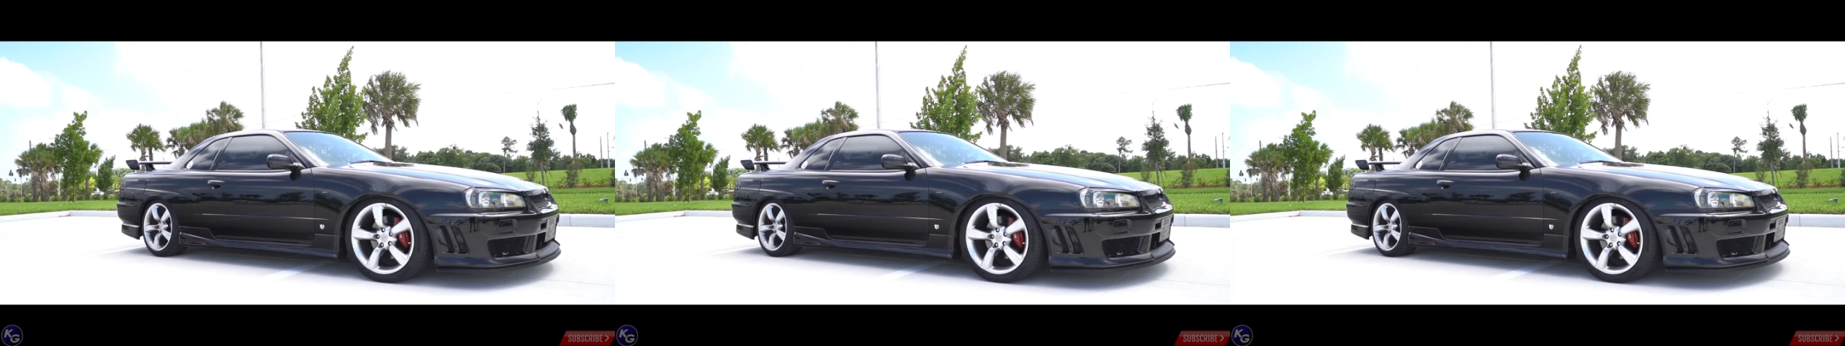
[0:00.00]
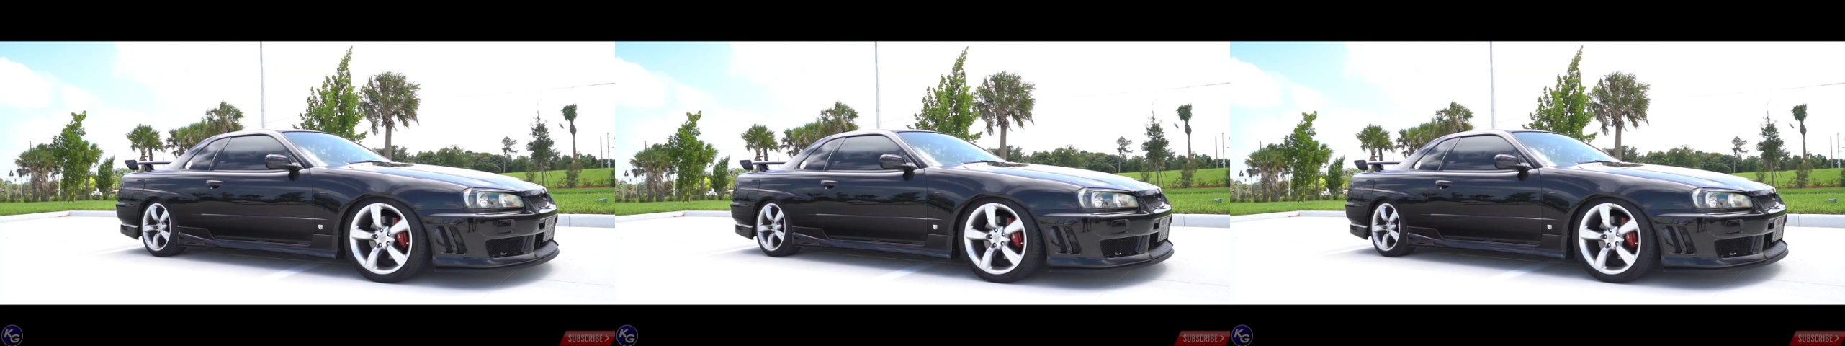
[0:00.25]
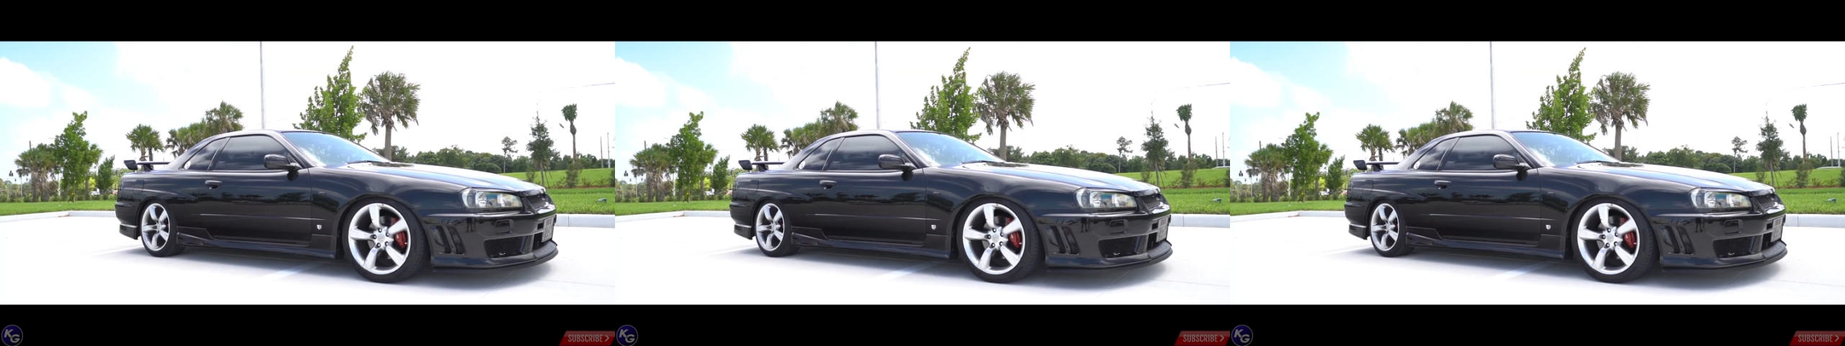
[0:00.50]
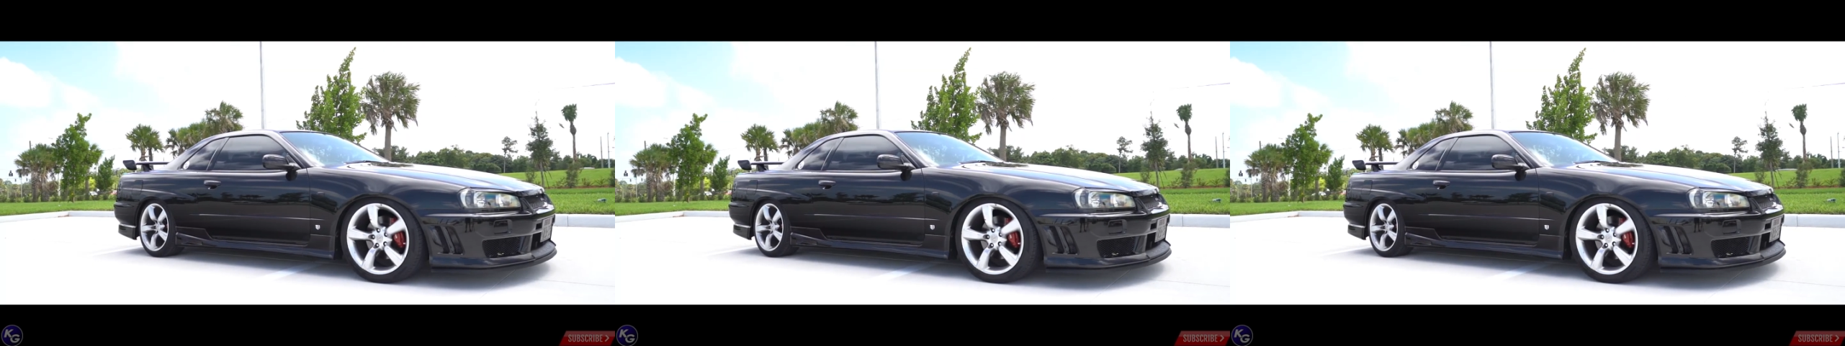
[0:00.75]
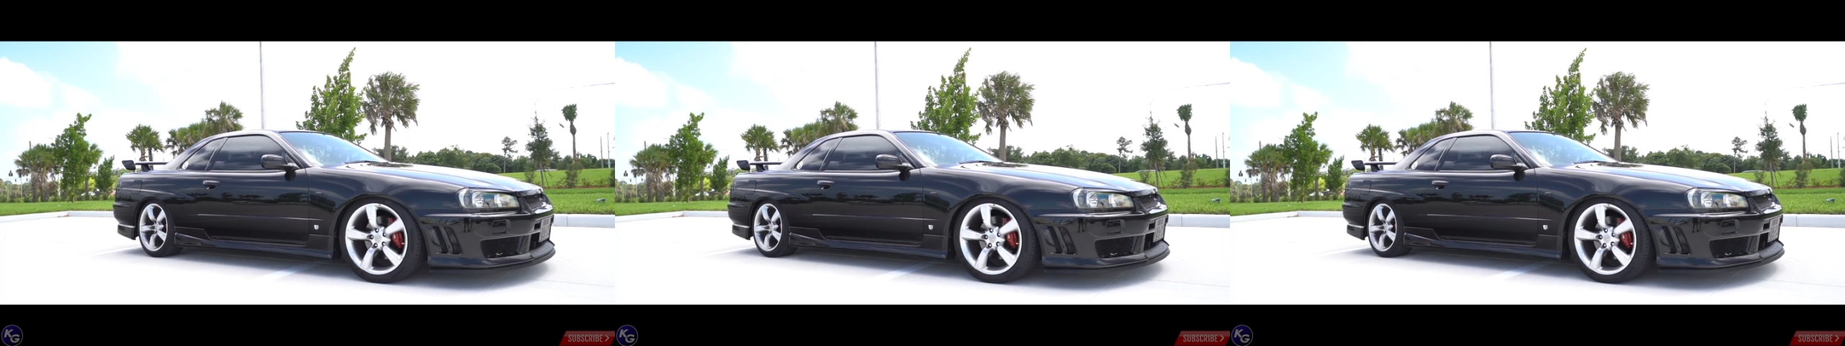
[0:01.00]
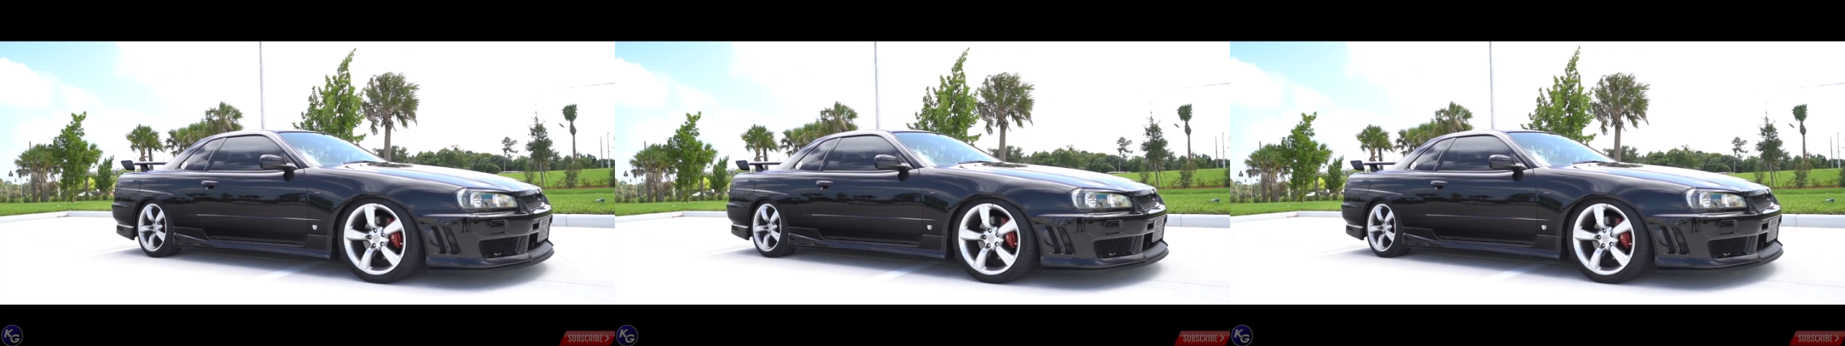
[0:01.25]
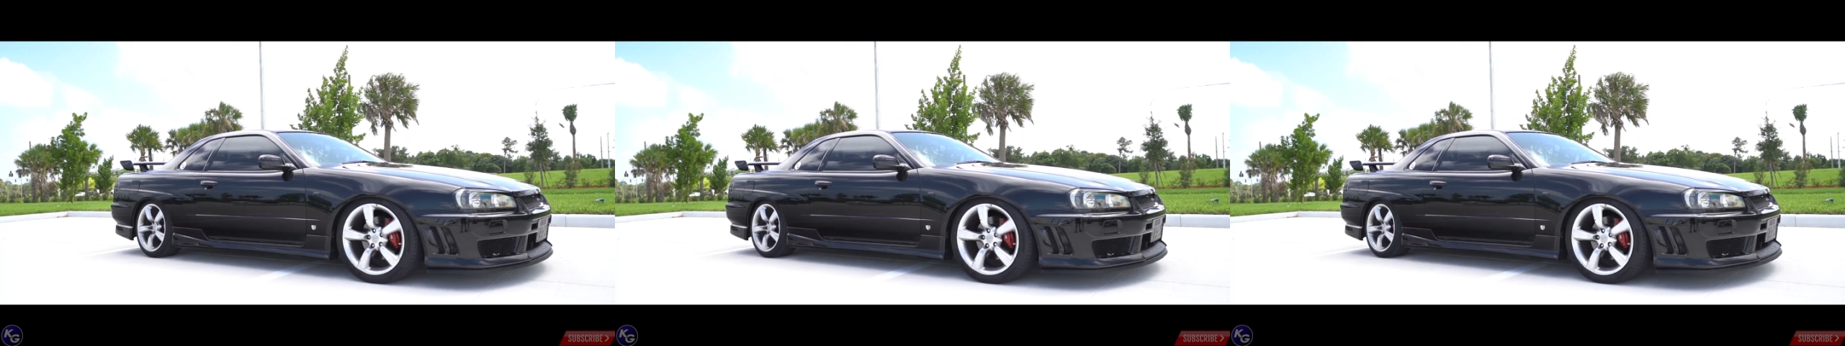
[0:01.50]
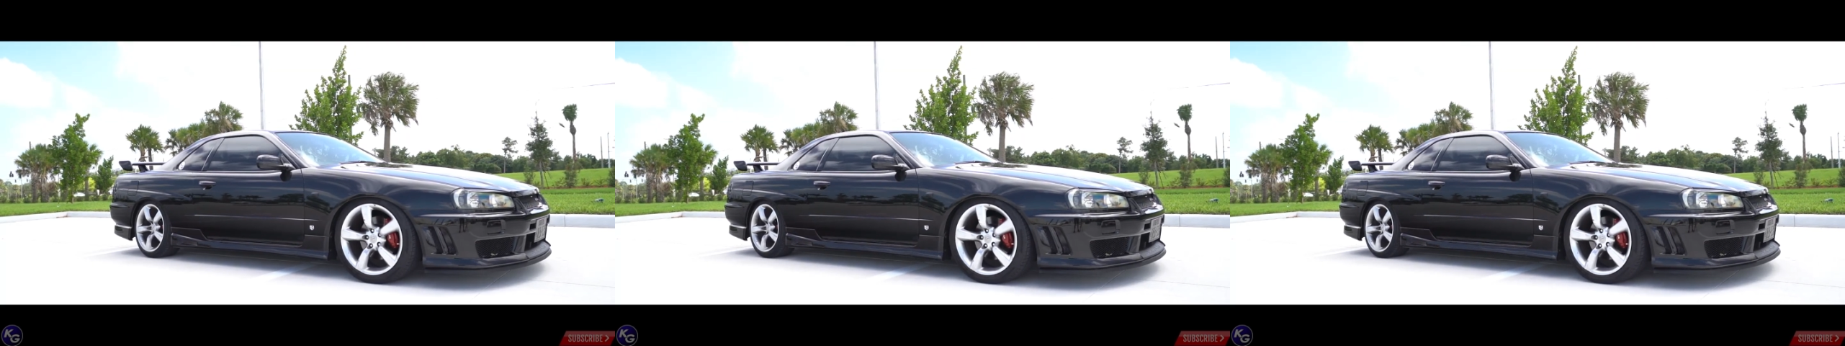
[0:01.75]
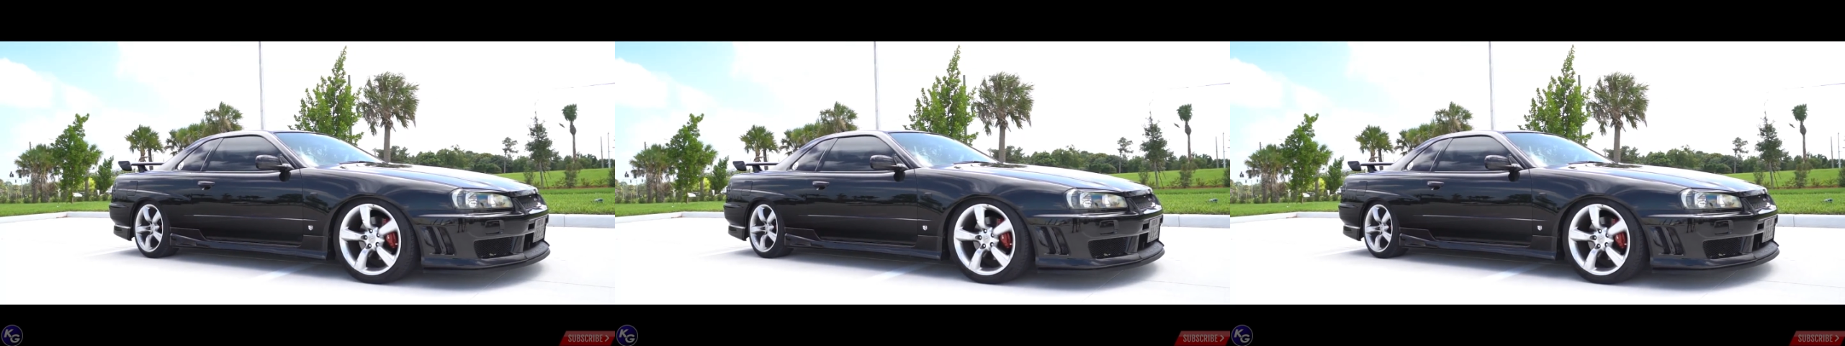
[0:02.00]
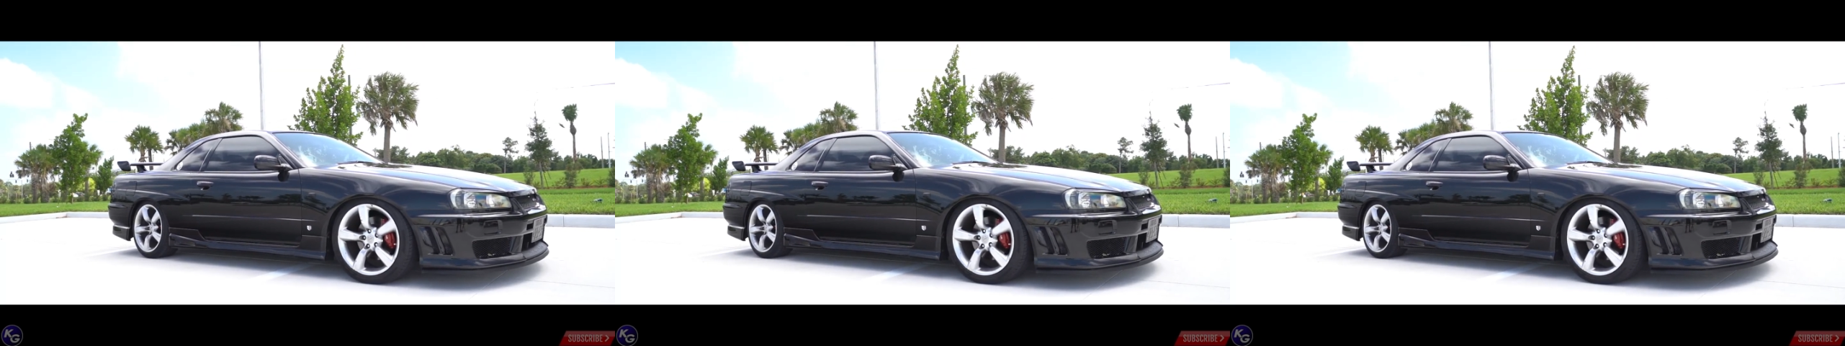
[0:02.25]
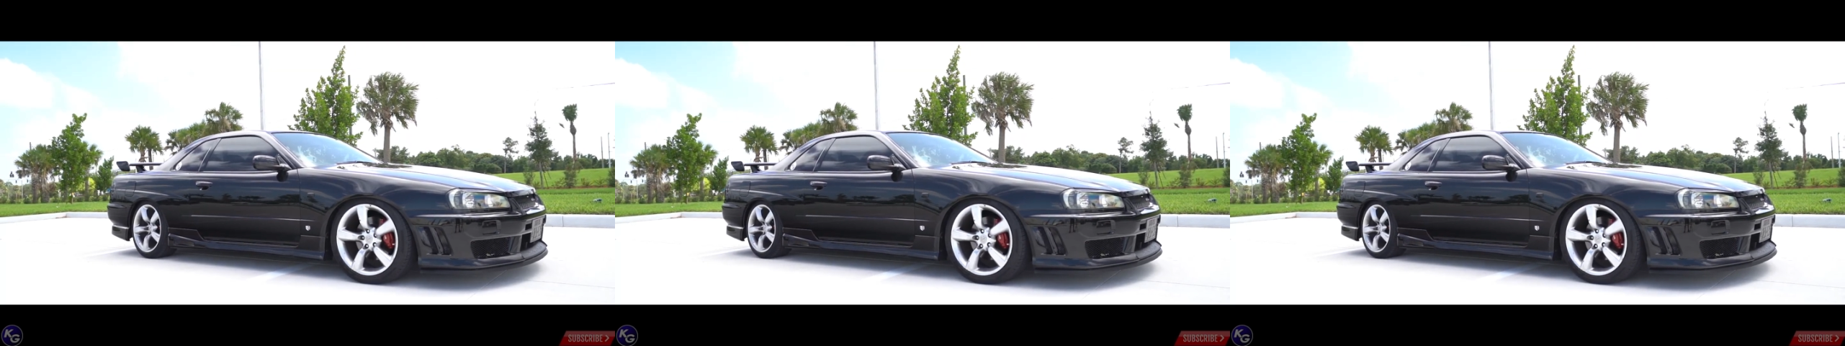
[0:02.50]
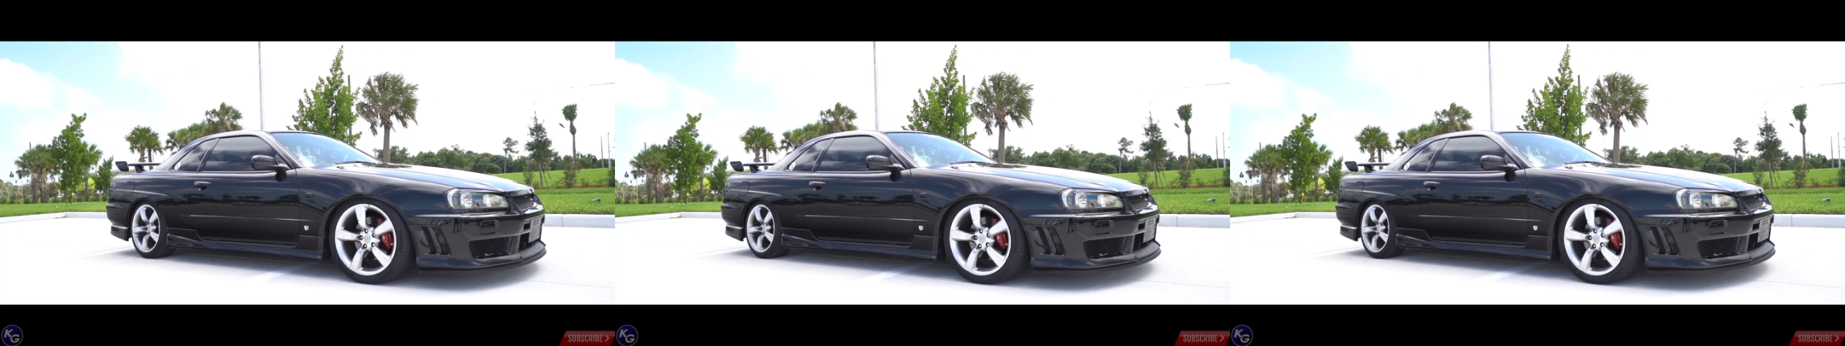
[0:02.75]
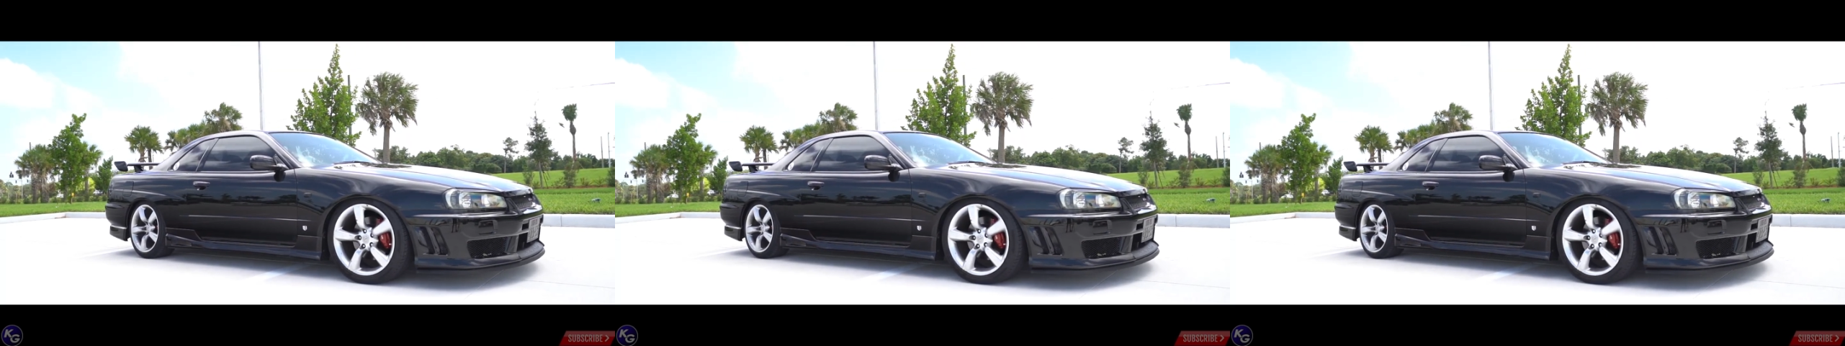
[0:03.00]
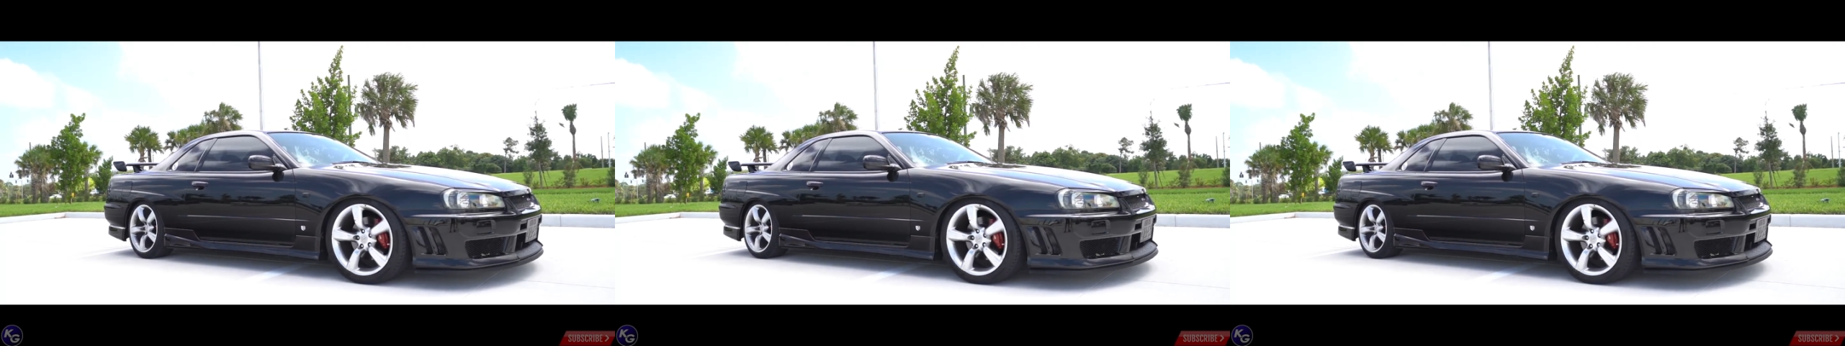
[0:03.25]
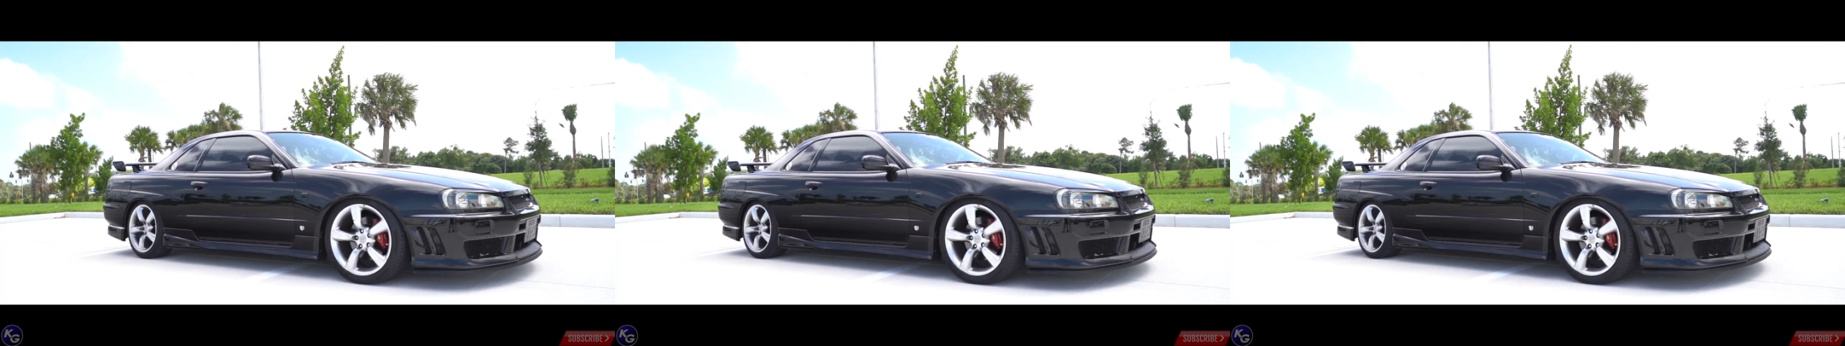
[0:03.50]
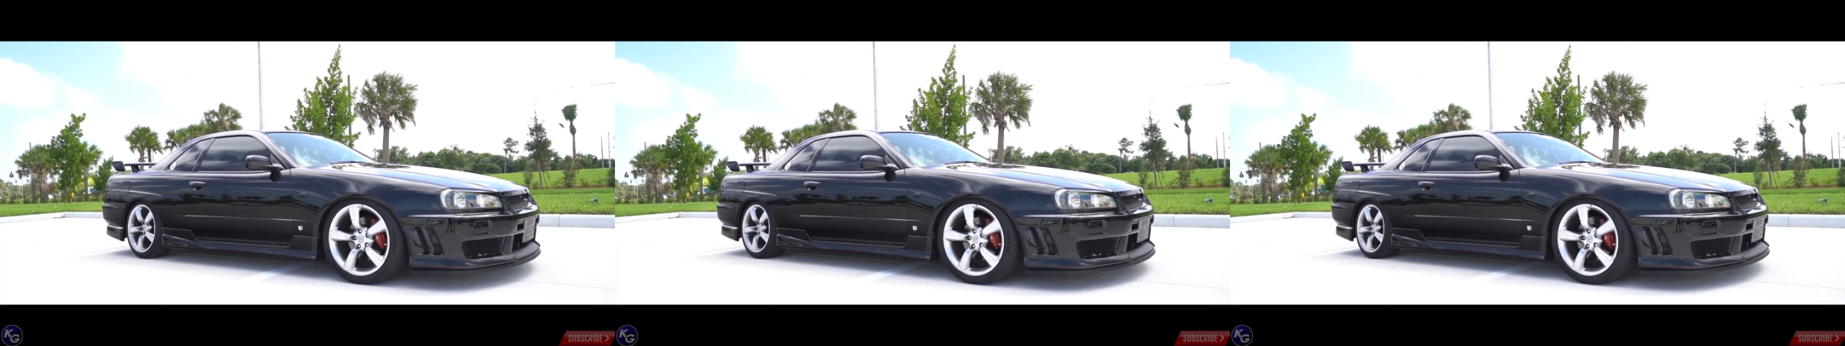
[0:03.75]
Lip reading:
No face is visible, so there are no lips to read.